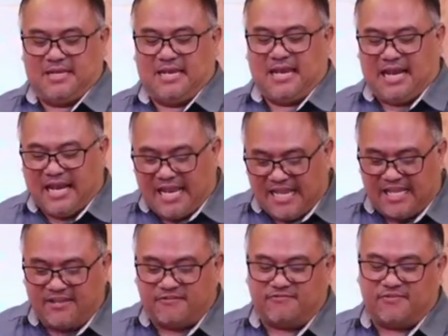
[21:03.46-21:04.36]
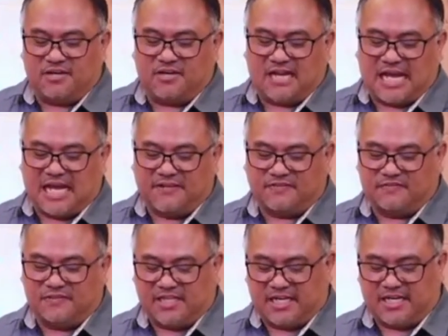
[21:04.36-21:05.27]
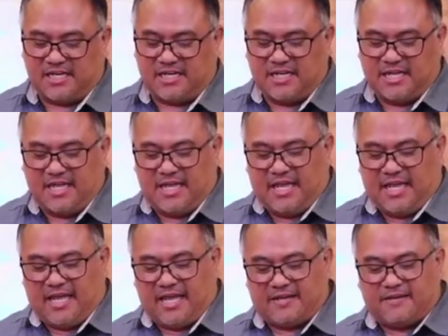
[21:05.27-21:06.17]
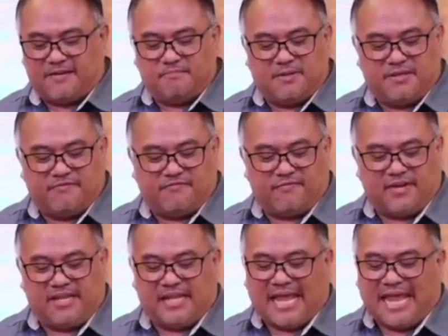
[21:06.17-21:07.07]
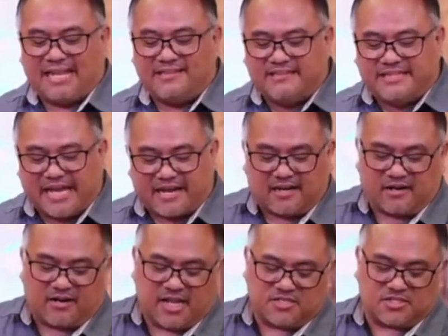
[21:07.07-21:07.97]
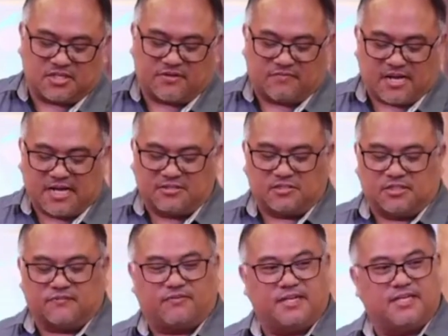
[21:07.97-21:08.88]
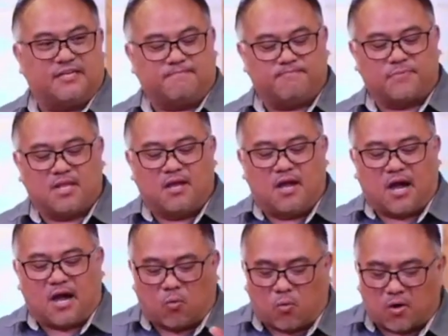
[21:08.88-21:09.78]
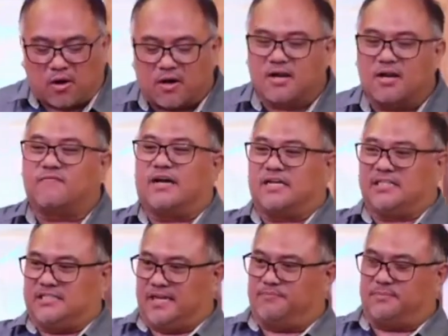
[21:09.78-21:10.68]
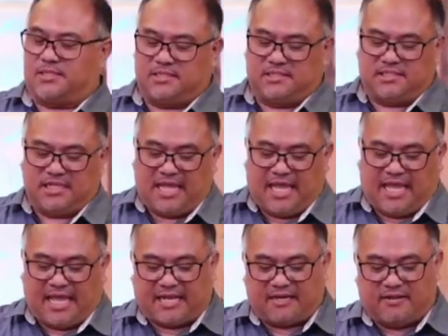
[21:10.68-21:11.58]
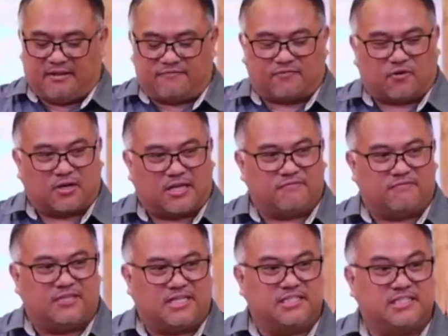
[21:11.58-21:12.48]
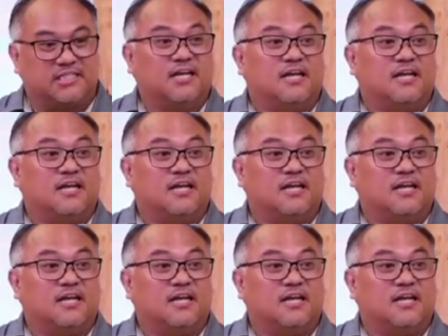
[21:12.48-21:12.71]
Leave your life of sin and be free. A declaration of righteous freedom, a word of acceptance and forgiveness